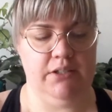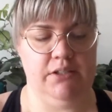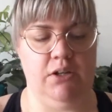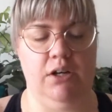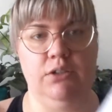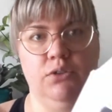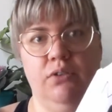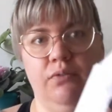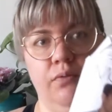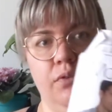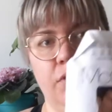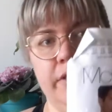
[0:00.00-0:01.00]
So I'll do
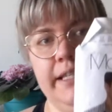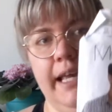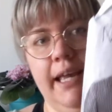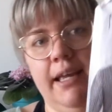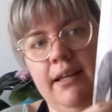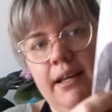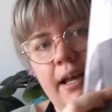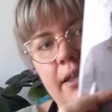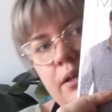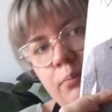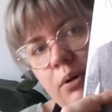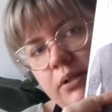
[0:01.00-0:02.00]
View C
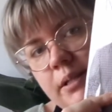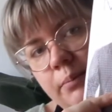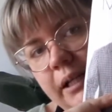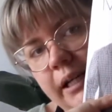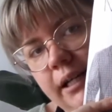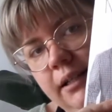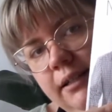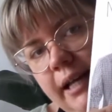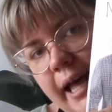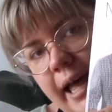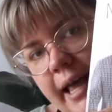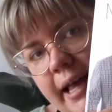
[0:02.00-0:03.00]
and then possibly
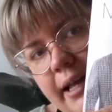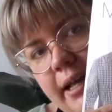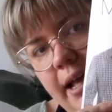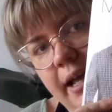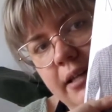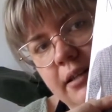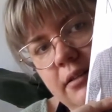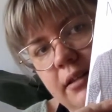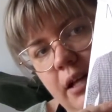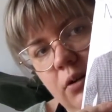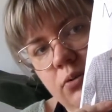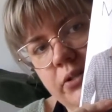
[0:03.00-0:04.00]
A and
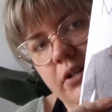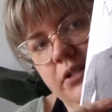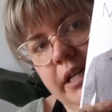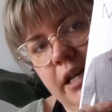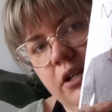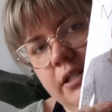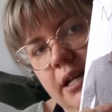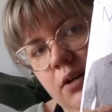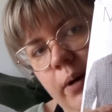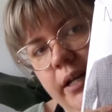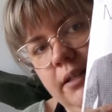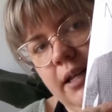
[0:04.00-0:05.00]
then also D, because I
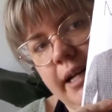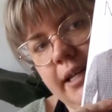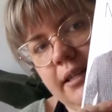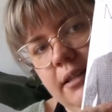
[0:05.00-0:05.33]
quite like